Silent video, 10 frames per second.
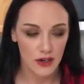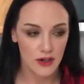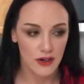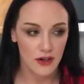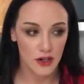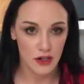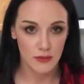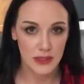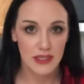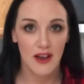
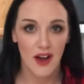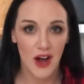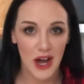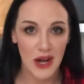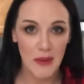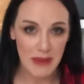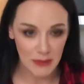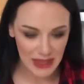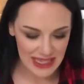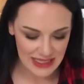herbs on my
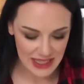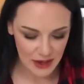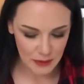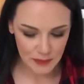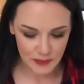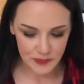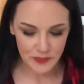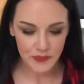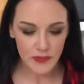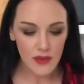pizza.
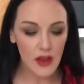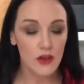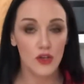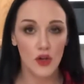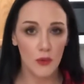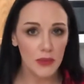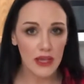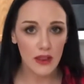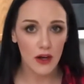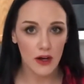Don't be
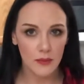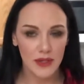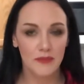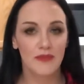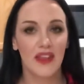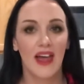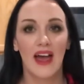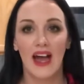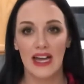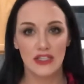alarmed.
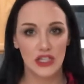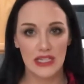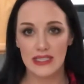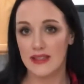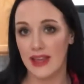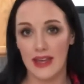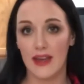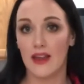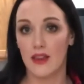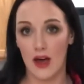I just like
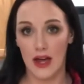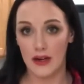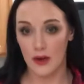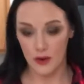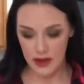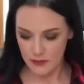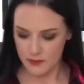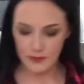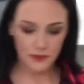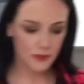a lot, okay?
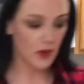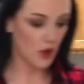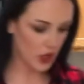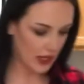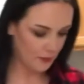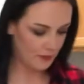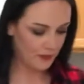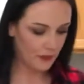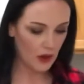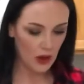Okay.
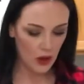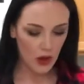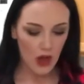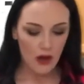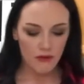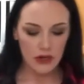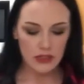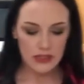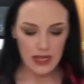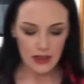First,
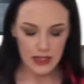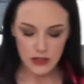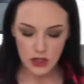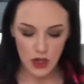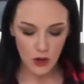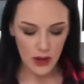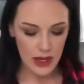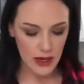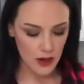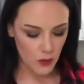I like to go
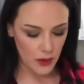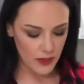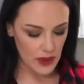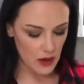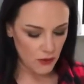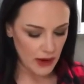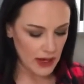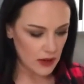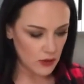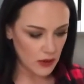in with the
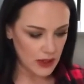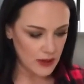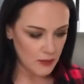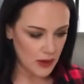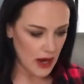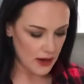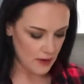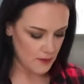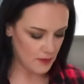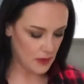oregano on the bottom.
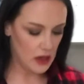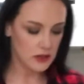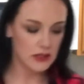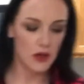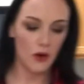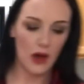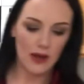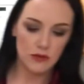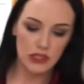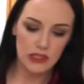So I'm
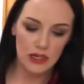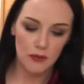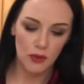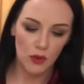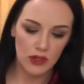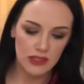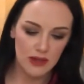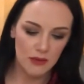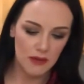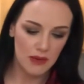just gonna pour some
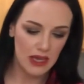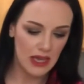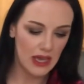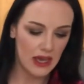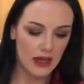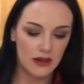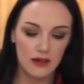in my hand,